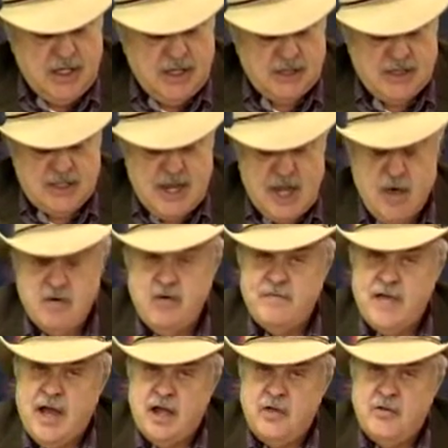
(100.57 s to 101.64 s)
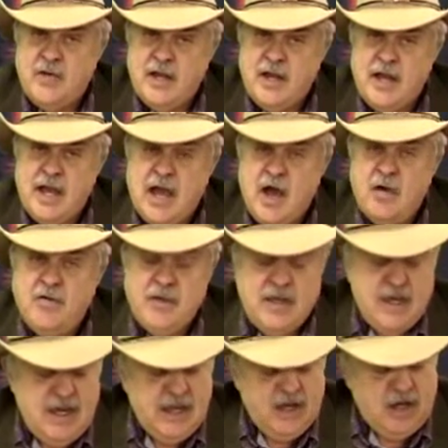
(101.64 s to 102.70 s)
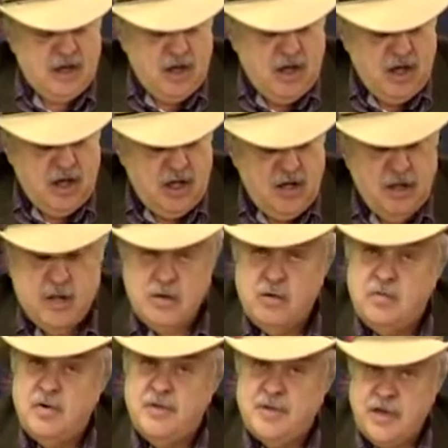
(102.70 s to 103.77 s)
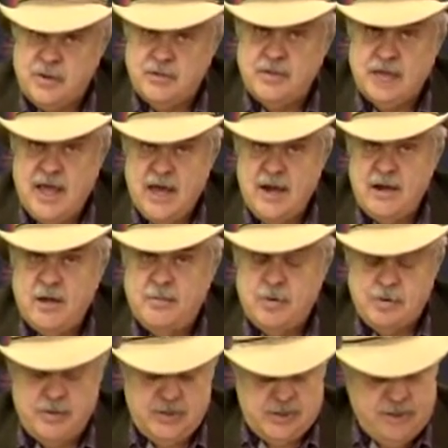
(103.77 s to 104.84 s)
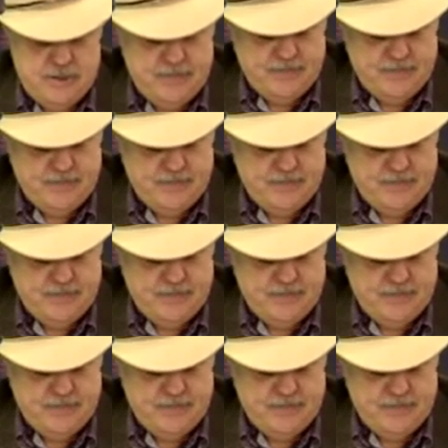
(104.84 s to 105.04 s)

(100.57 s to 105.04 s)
is now evaluating how they can get along without Canada Post.